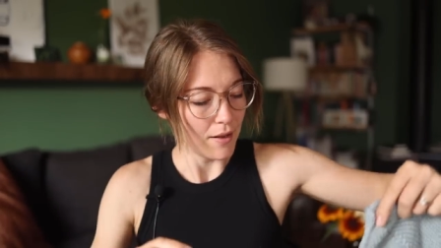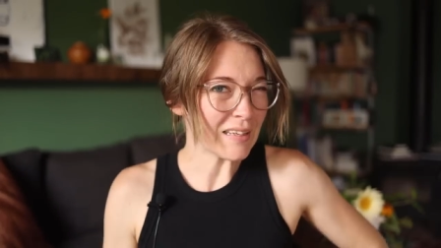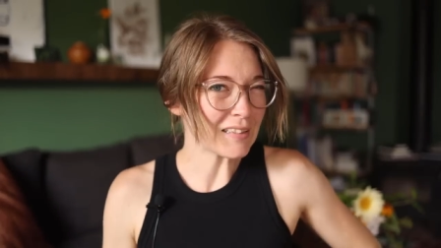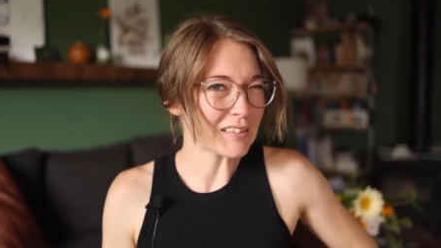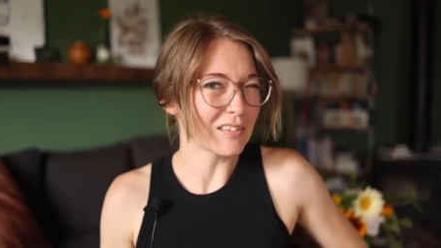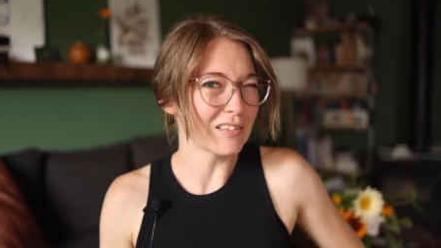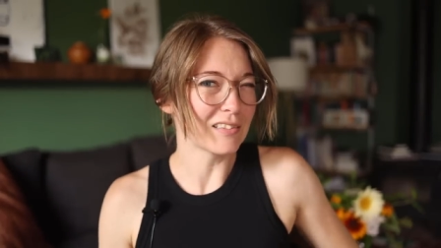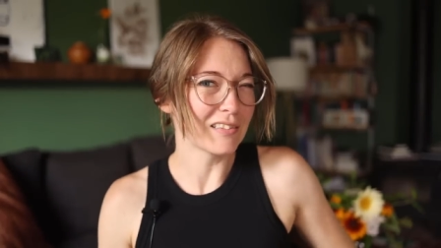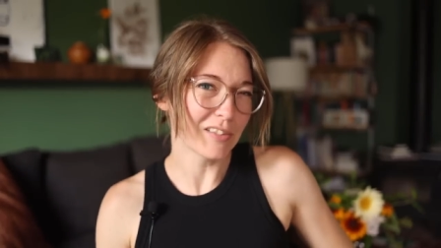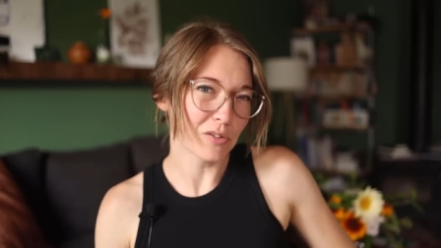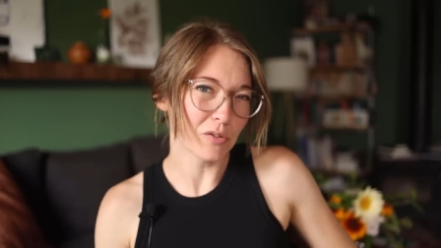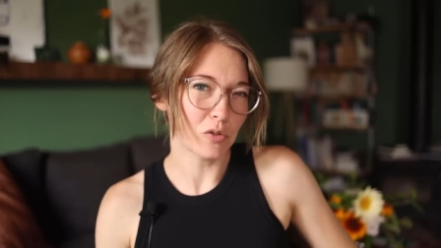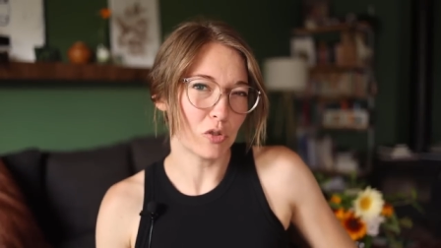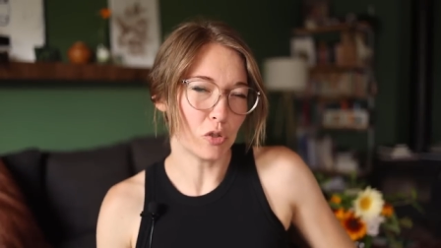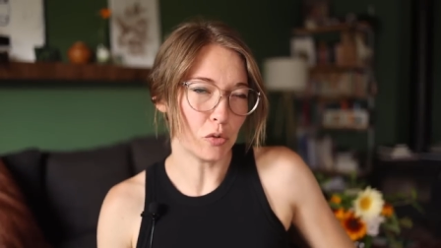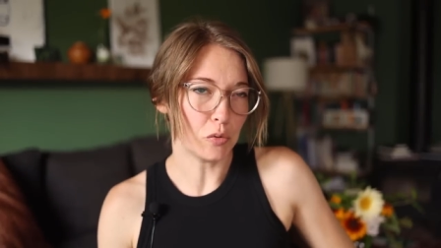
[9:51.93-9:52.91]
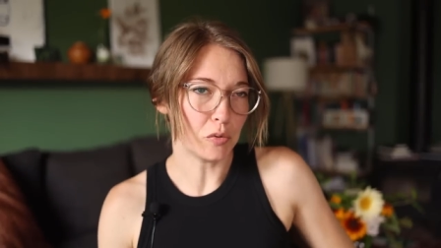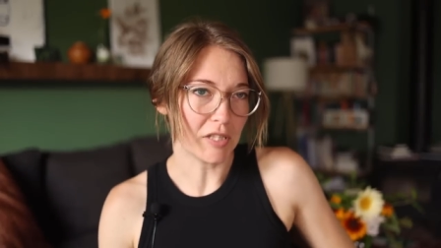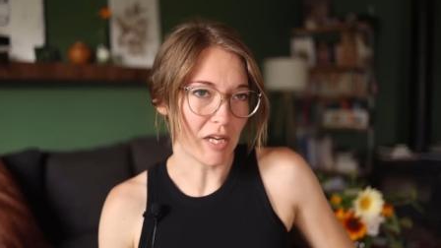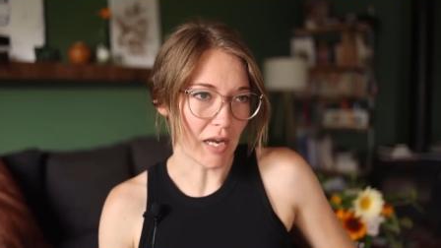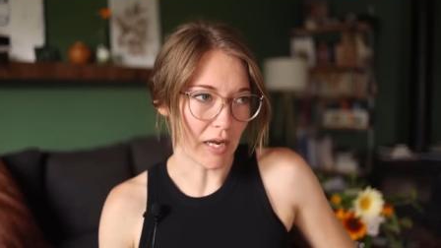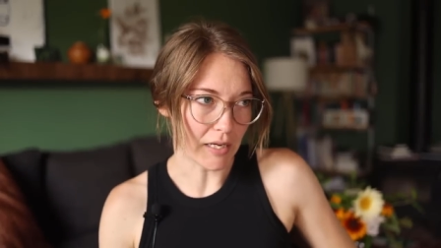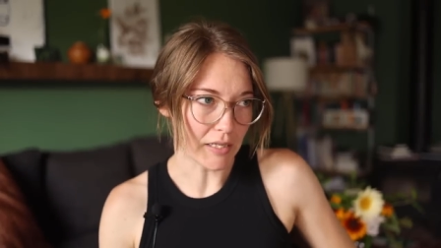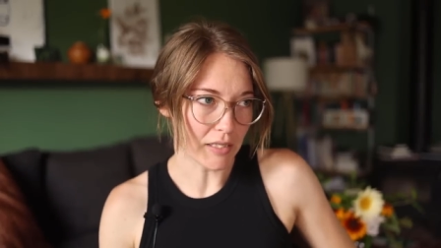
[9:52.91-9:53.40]
it's a little too
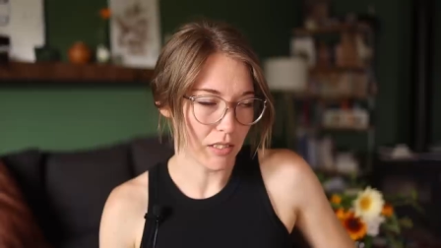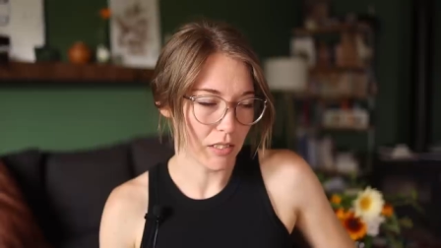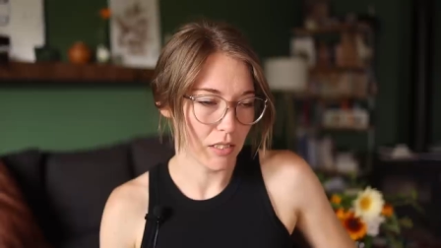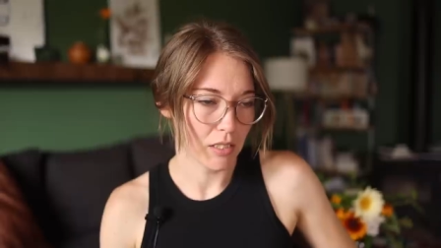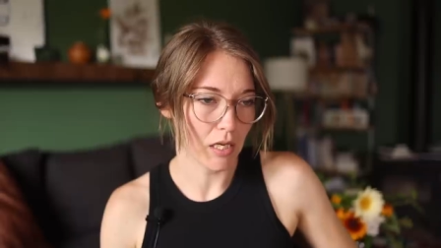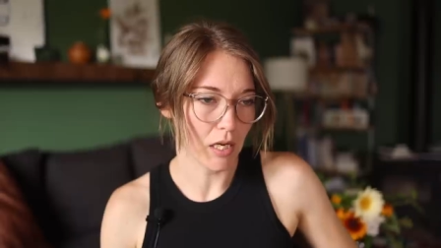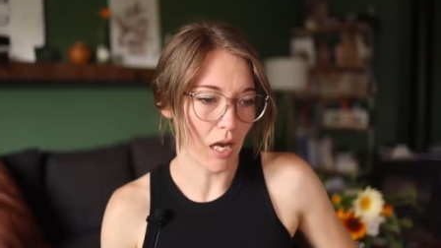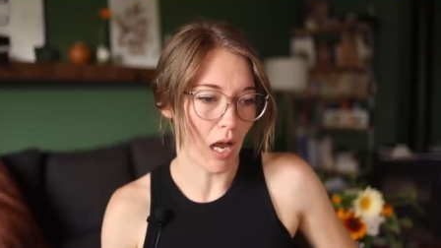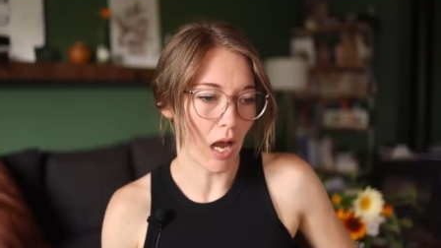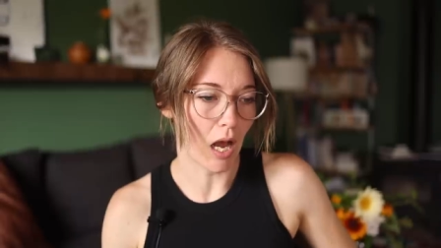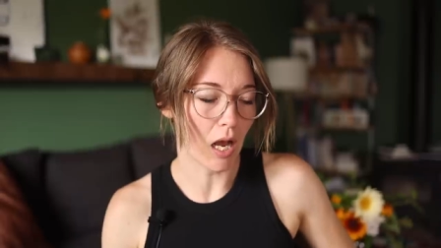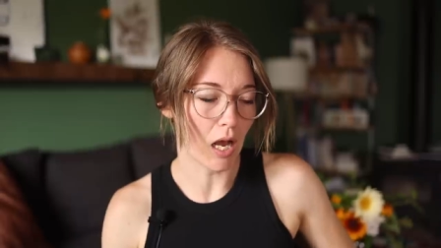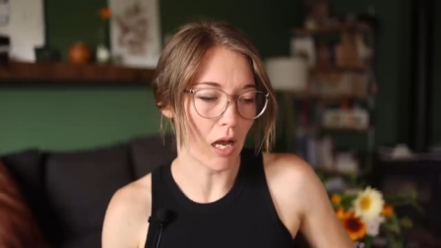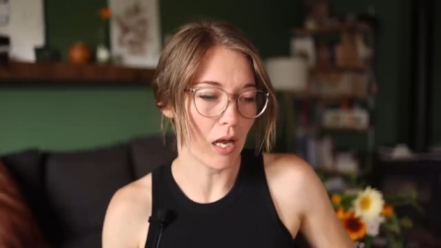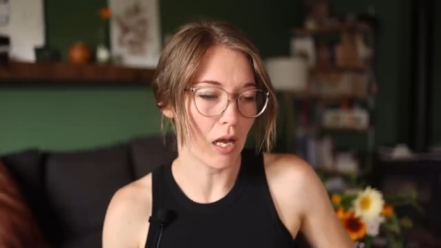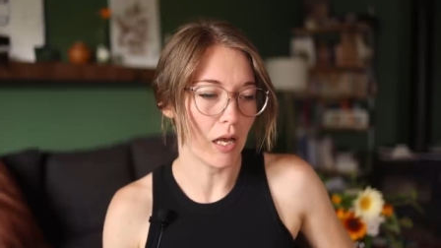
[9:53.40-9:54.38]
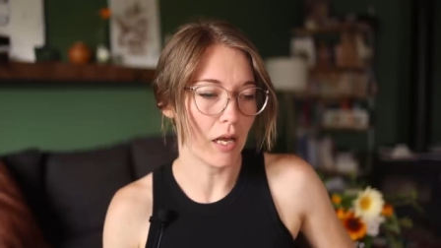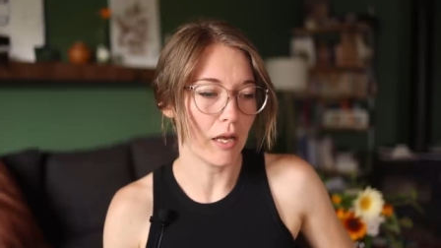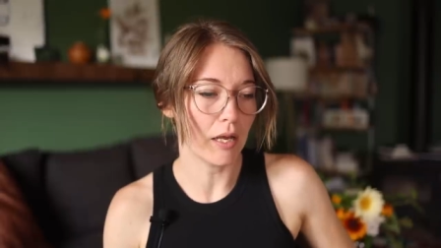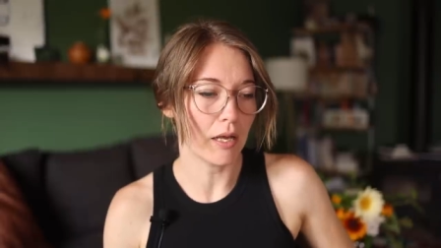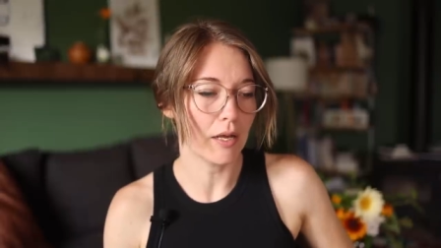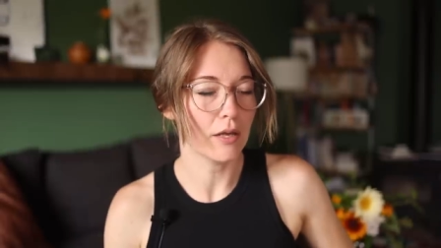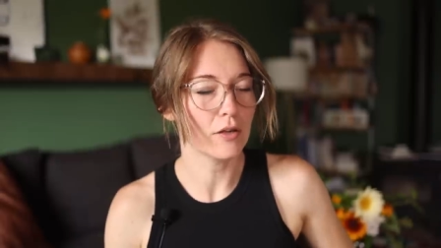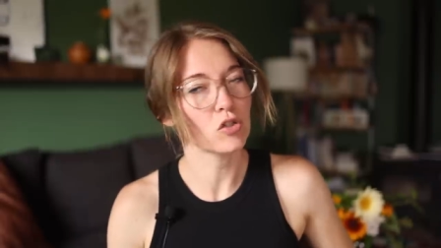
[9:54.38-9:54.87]
tight
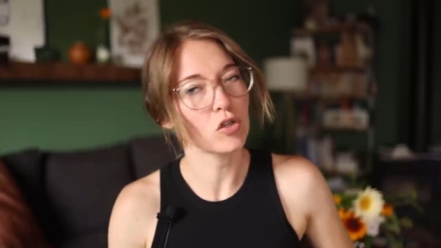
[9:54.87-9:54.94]
I